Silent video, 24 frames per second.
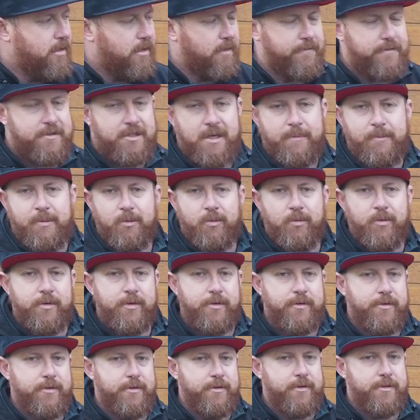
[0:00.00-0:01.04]
I've seen people
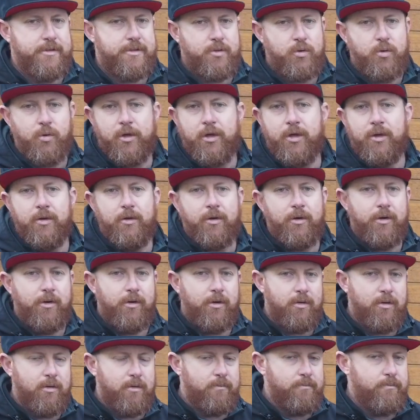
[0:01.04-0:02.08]
use cooking
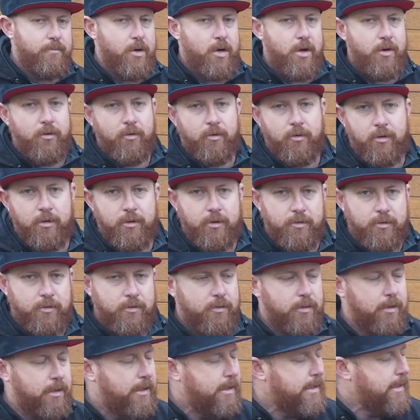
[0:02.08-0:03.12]
oil, motor
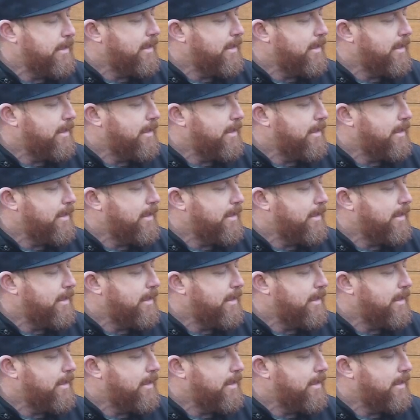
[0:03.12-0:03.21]
oil.